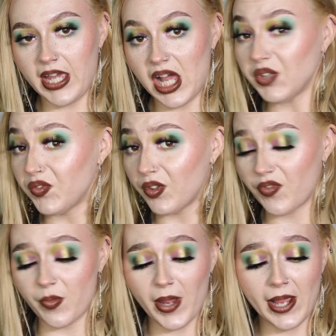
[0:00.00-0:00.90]
half
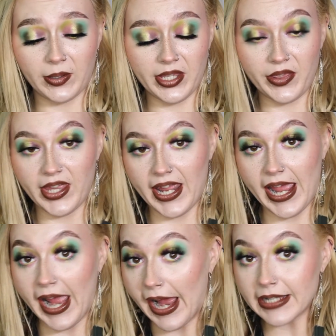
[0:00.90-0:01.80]
of the palette that
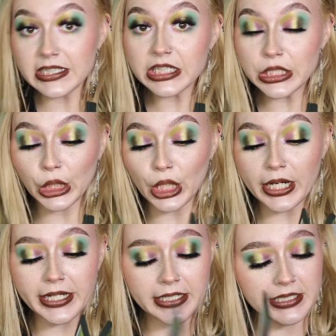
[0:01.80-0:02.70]
has the
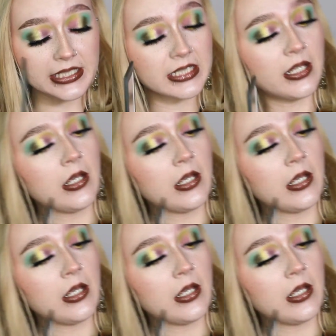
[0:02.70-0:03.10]
greens,